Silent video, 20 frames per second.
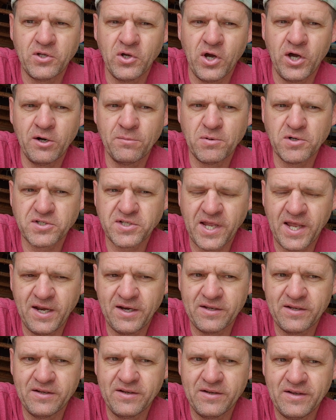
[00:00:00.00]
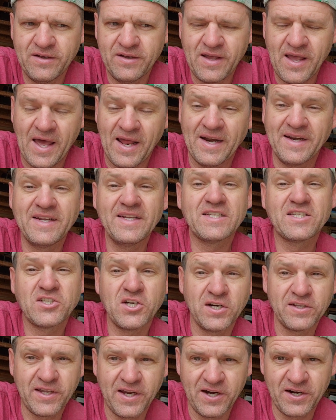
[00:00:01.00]
100%, and it did
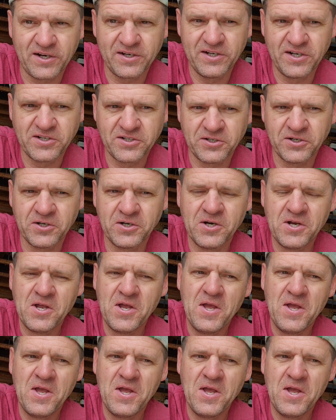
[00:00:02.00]
start the air conditioner.